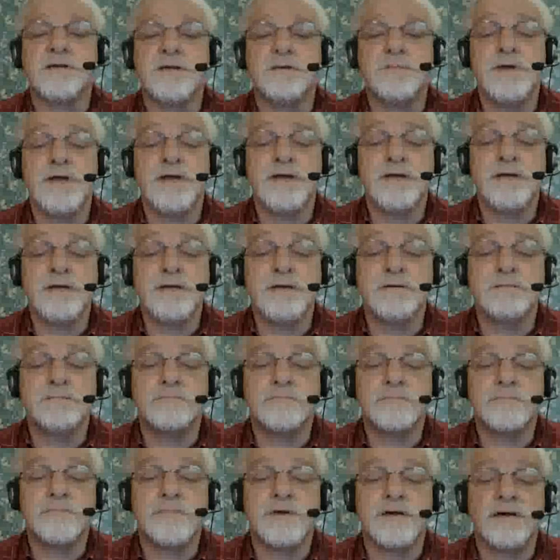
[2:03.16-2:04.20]
to me,
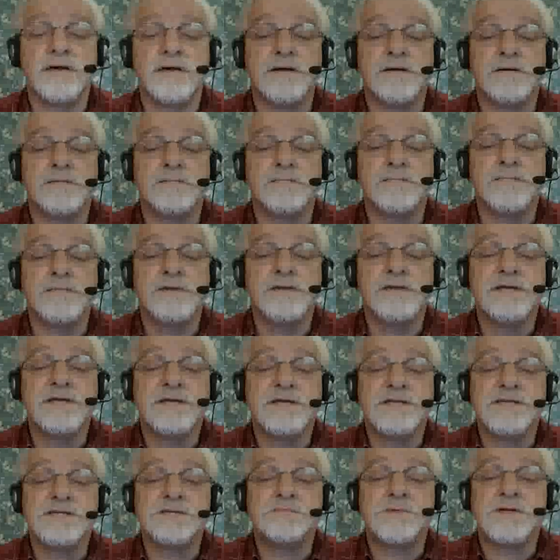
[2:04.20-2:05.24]
um,
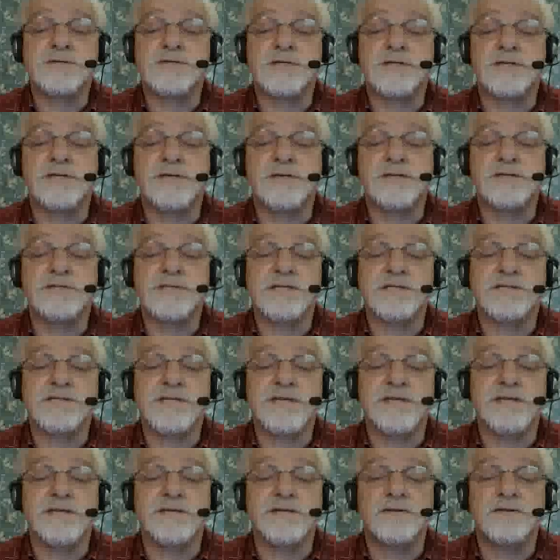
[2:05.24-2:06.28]
especially as it's
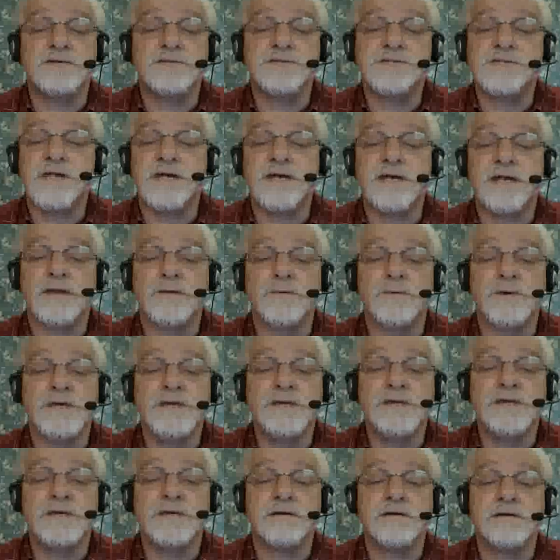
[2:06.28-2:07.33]
getting close to
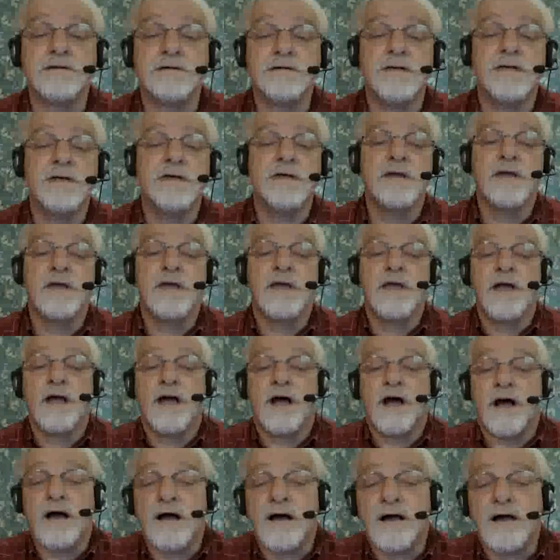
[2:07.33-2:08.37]
Halloween here.
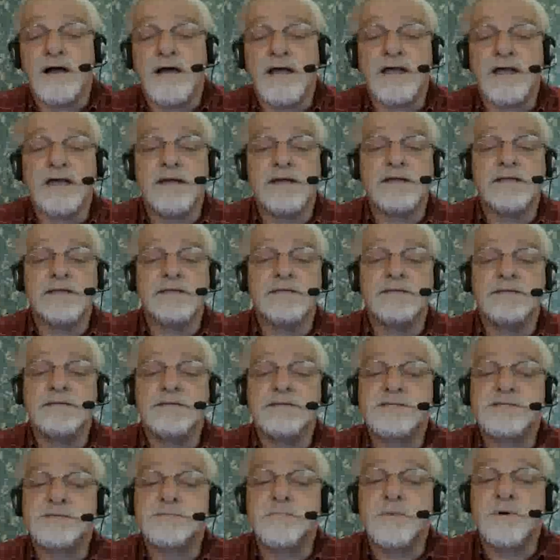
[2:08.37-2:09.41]
Uh, and
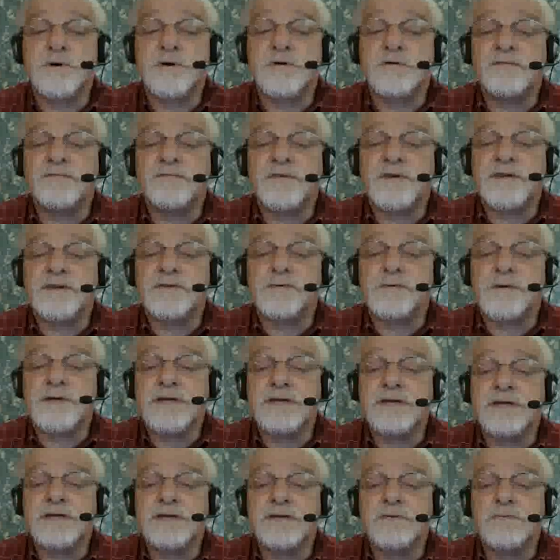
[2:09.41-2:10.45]
small
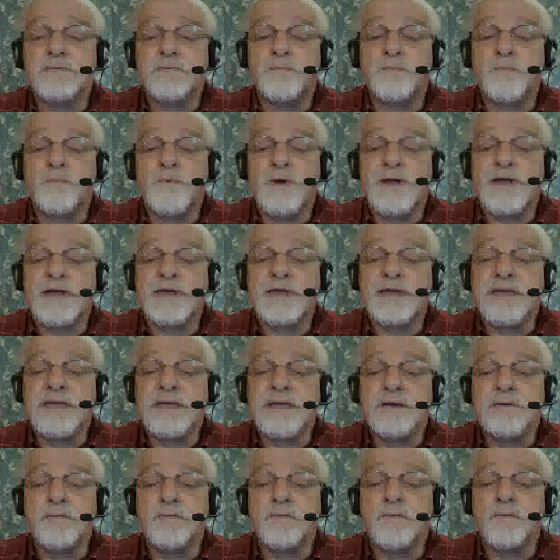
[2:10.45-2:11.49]
federated
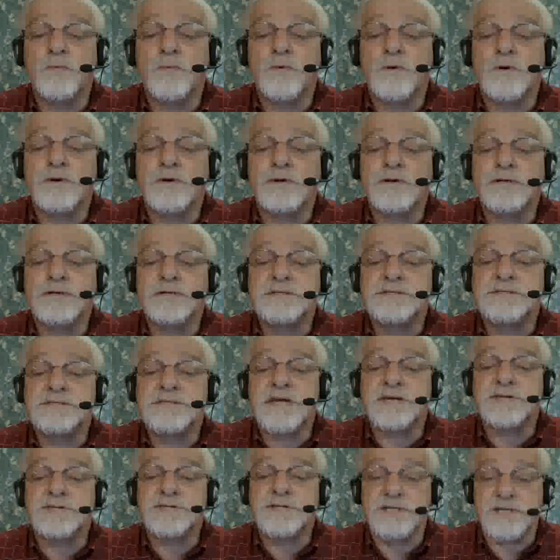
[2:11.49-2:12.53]
wiki work
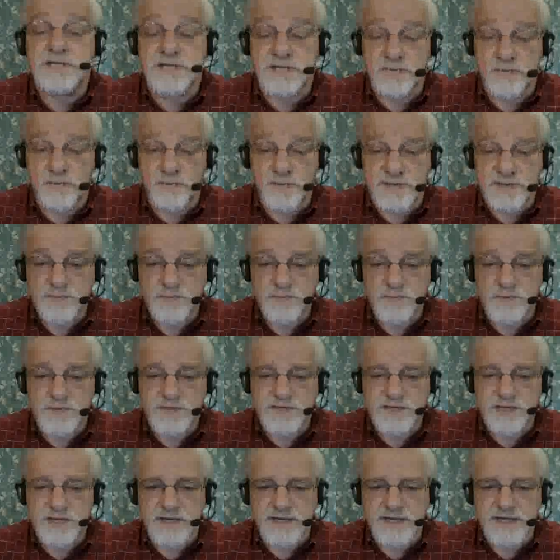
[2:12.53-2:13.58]
session with Ward
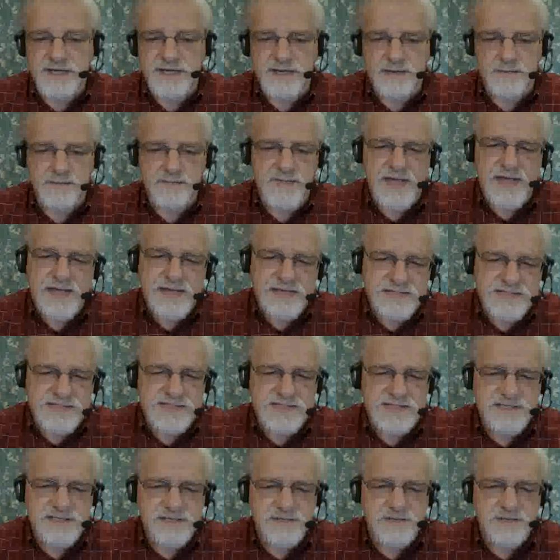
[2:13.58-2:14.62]
Cunningham. That
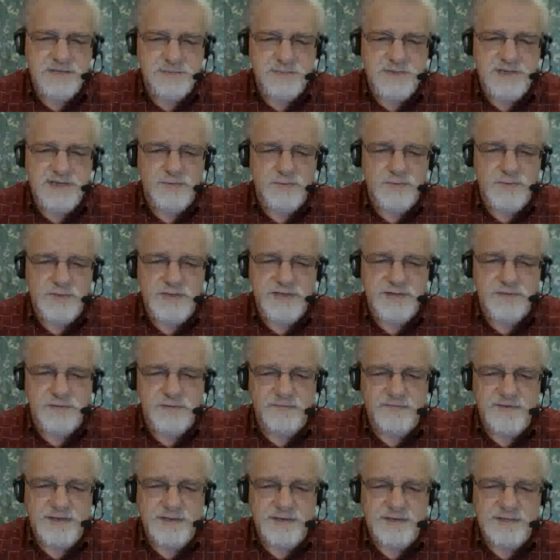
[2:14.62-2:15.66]
could be a really
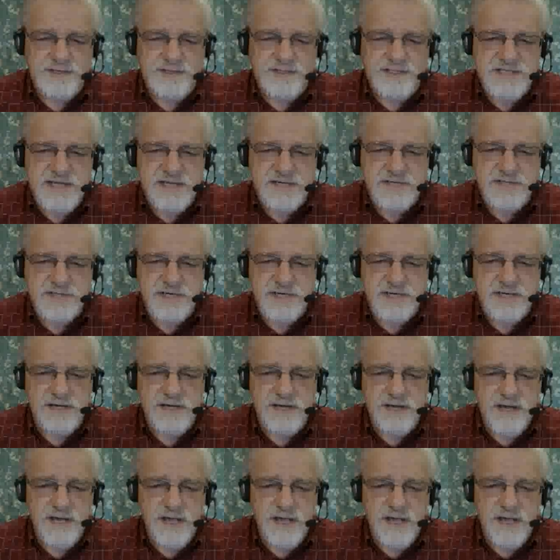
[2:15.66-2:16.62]
groovy session.